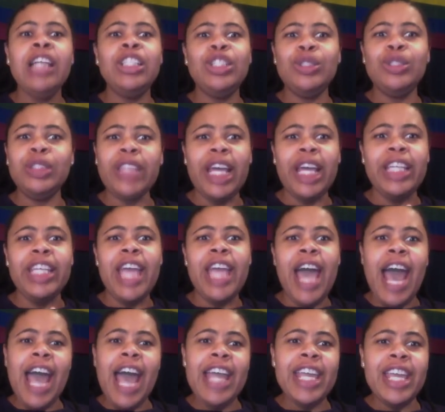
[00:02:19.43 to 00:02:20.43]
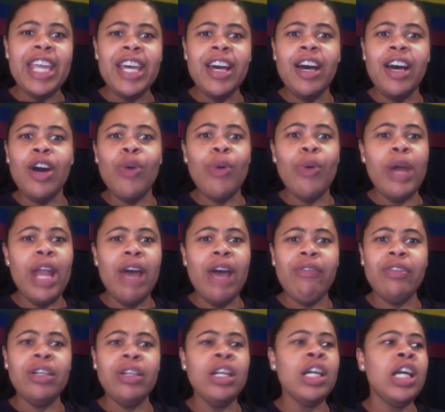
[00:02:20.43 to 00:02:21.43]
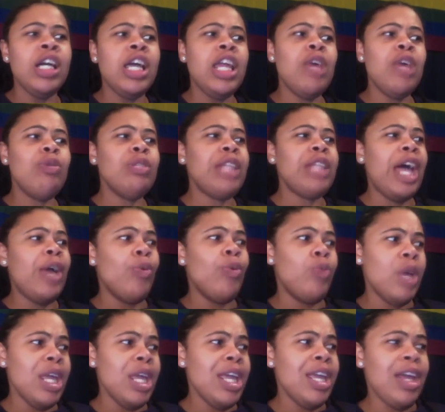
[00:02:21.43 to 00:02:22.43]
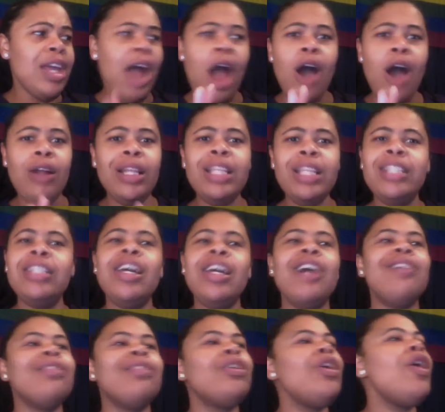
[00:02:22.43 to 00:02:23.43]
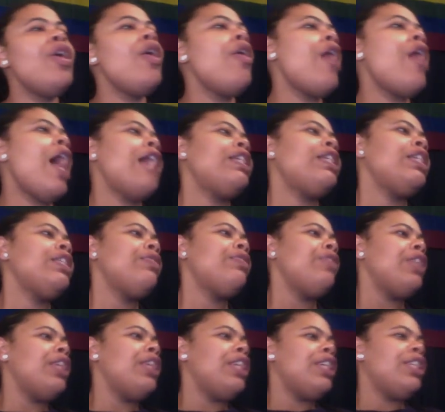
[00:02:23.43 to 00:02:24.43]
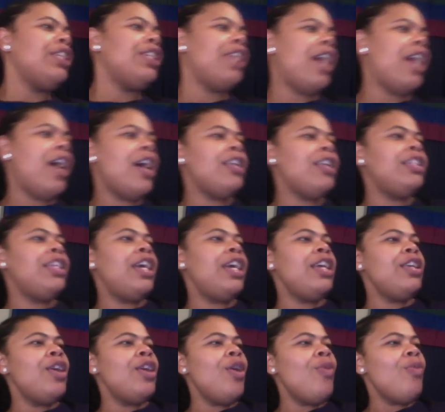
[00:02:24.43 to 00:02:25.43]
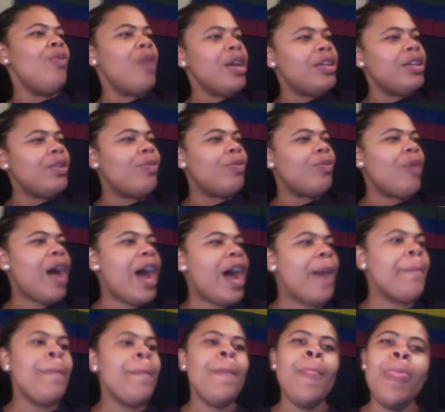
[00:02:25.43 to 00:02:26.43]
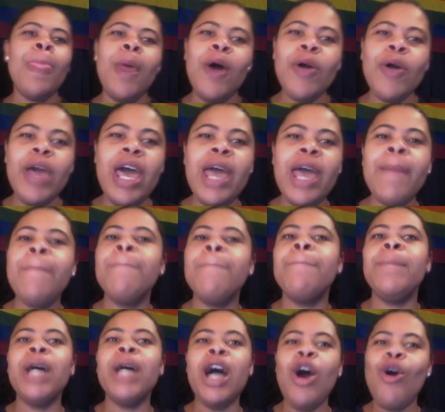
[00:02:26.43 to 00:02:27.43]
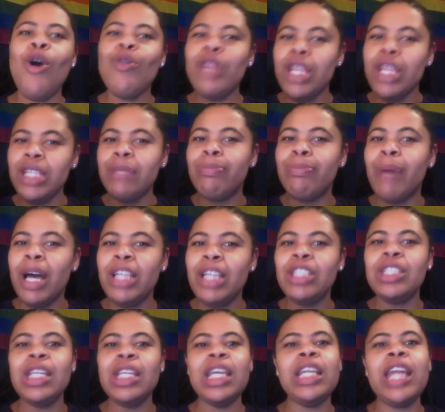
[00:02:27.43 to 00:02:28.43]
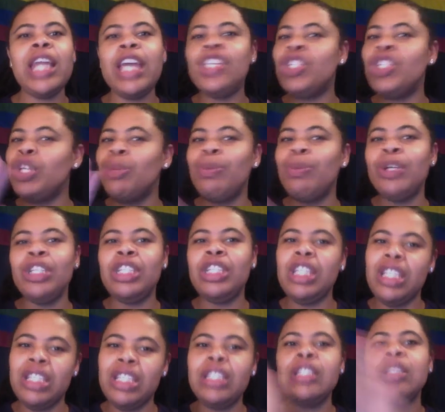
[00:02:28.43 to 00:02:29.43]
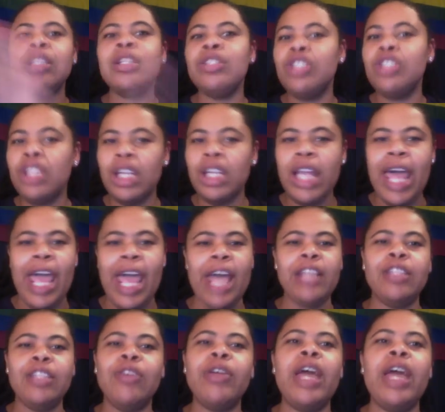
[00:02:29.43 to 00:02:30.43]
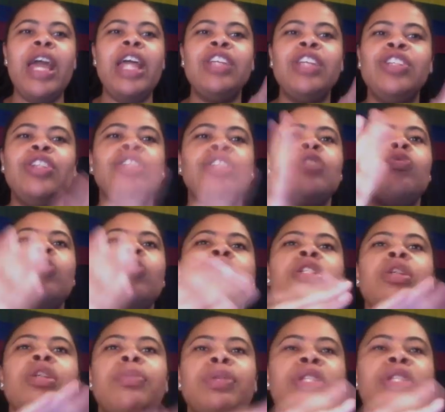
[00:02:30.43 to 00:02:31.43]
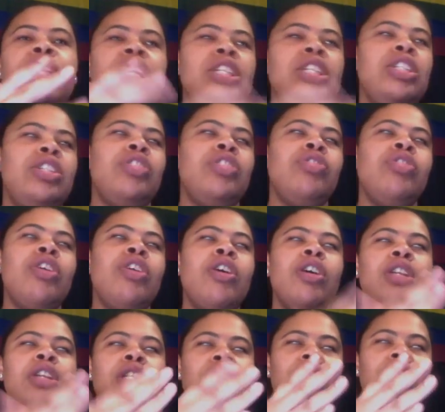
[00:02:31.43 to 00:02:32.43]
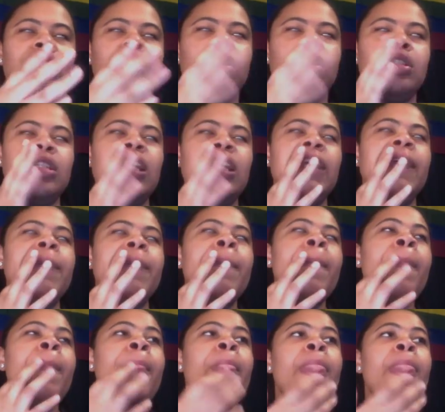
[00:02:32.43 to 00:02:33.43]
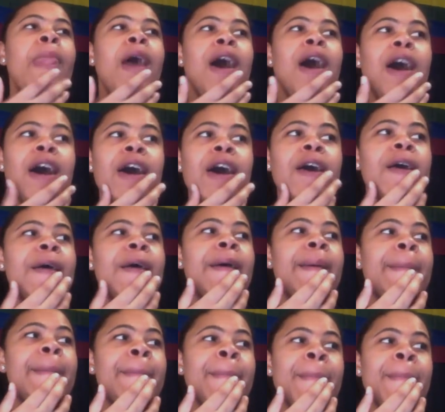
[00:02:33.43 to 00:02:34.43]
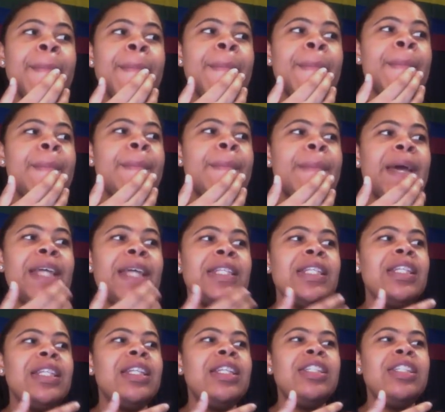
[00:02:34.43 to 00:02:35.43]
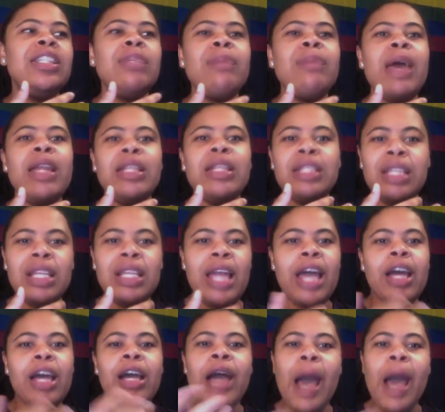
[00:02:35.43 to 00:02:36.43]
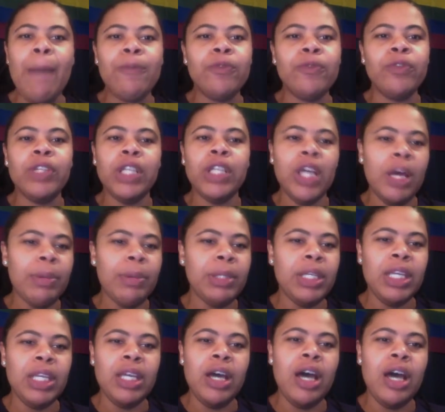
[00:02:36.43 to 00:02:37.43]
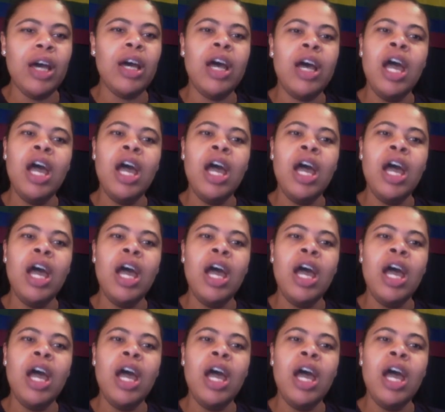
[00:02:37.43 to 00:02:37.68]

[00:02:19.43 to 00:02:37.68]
She was like, Yeah, I hit her or whatever. And it was like, when? All this stuff. Girl, I just figured this shit out. I said, No wonder why. Okay. But on this bus scene, they should have put this to the last. Okay. They should have switched the positions, you know, of this thing. Um, basically, she made it seem like a cop was gonna come and get her.